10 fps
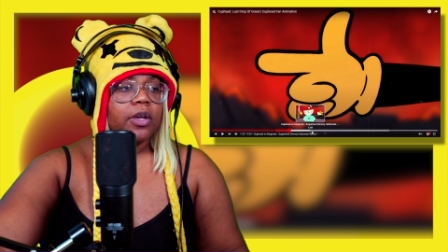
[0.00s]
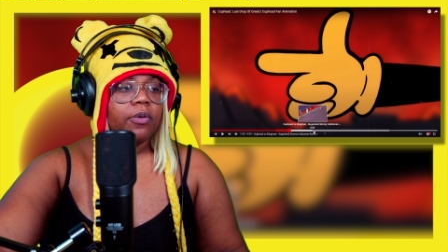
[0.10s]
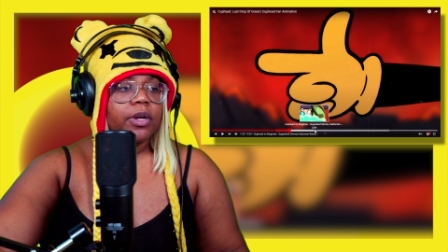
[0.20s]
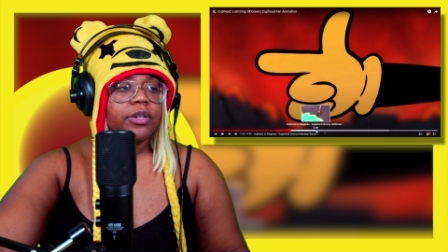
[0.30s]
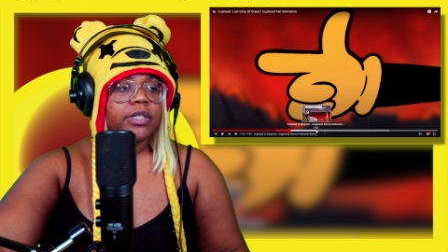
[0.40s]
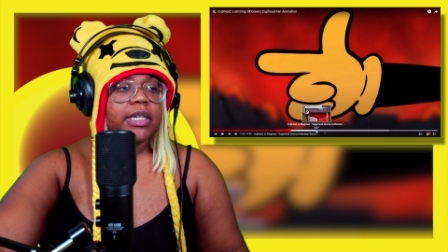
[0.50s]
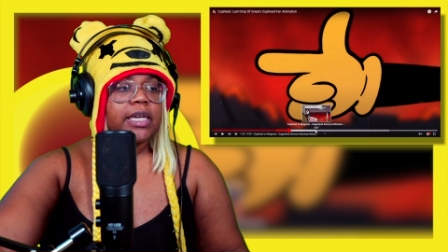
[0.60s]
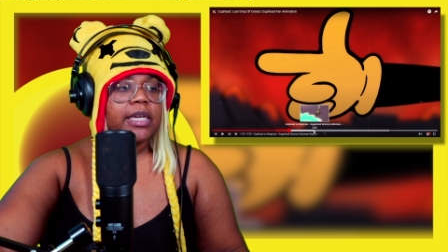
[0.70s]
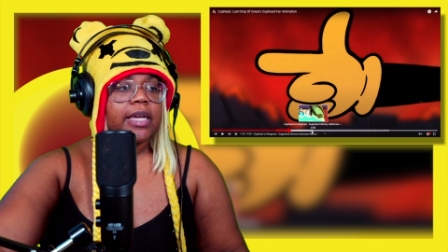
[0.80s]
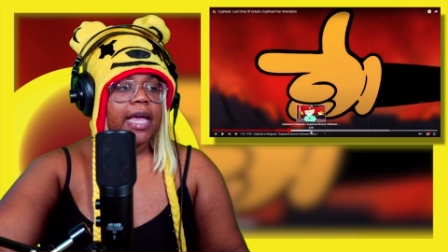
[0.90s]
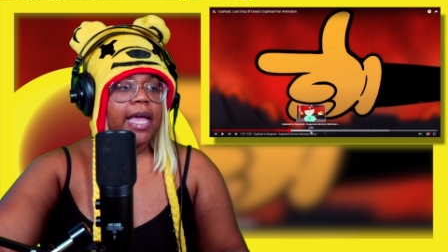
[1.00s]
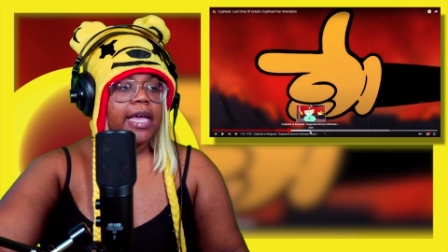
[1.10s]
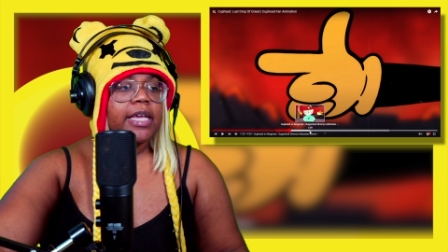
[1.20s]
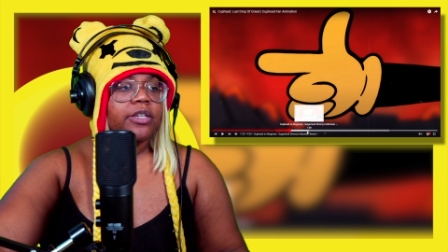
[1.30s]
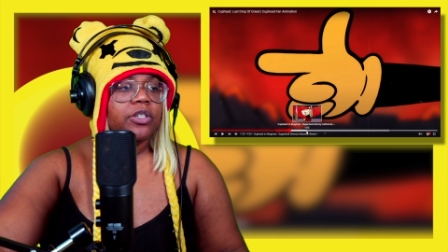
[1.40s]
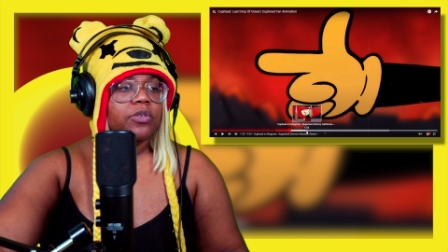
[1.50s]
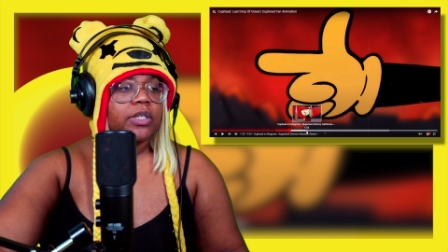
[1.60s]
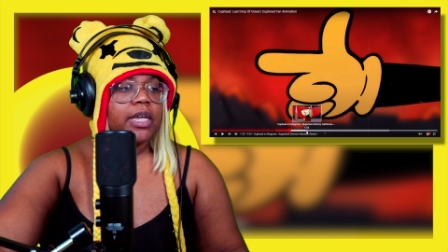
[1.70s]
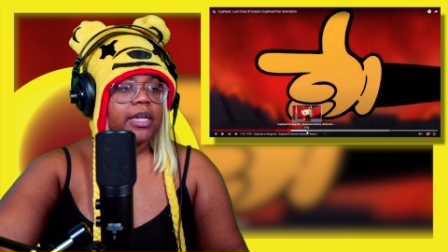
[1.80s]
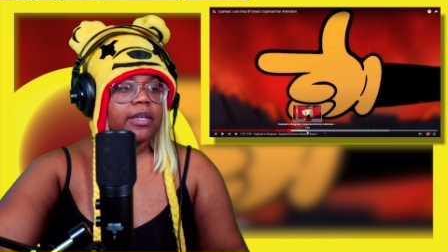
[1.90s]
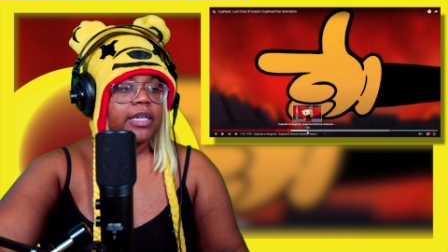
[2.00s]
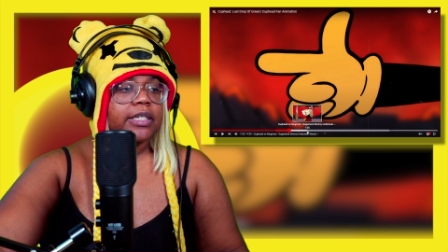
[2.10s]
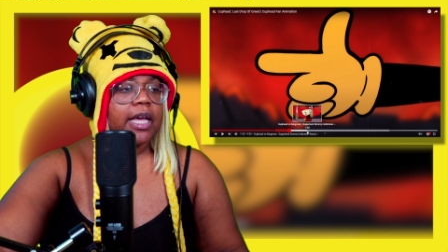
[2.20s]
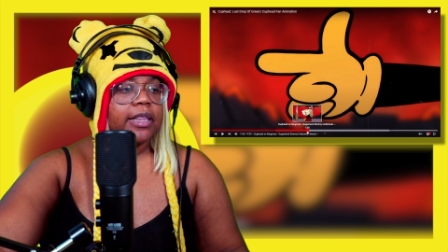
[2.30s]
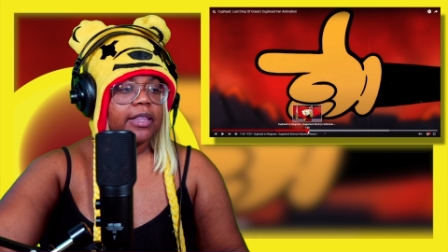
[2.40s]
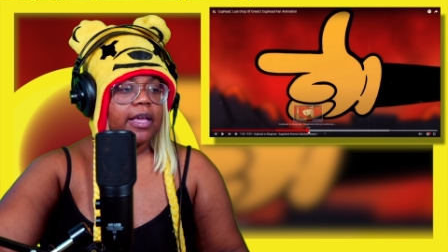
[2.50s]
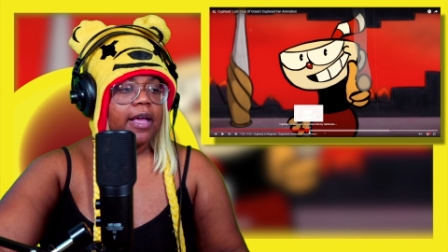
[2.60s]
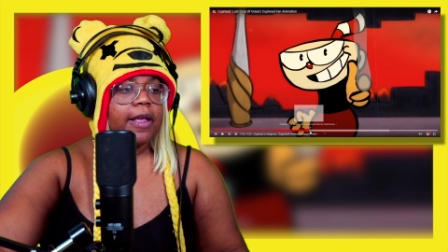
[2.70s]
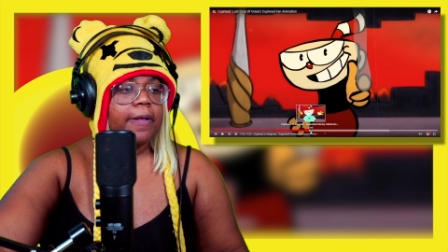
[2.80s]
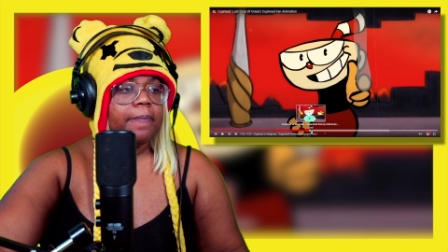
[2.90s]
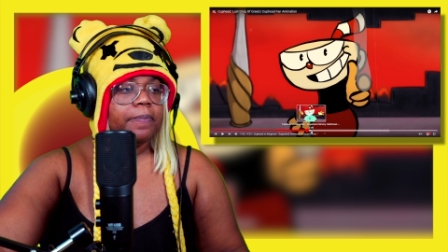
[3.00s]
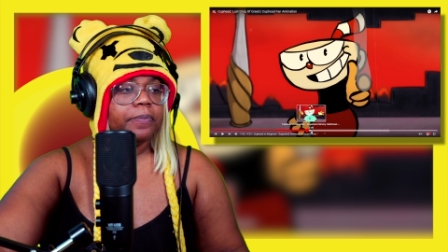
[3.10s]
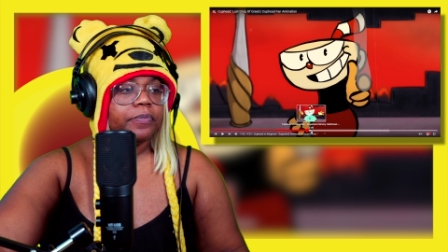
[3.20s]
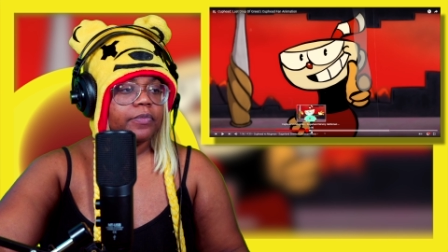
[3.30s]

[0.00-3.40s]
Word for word: Where you see, a he's using, he's got the um,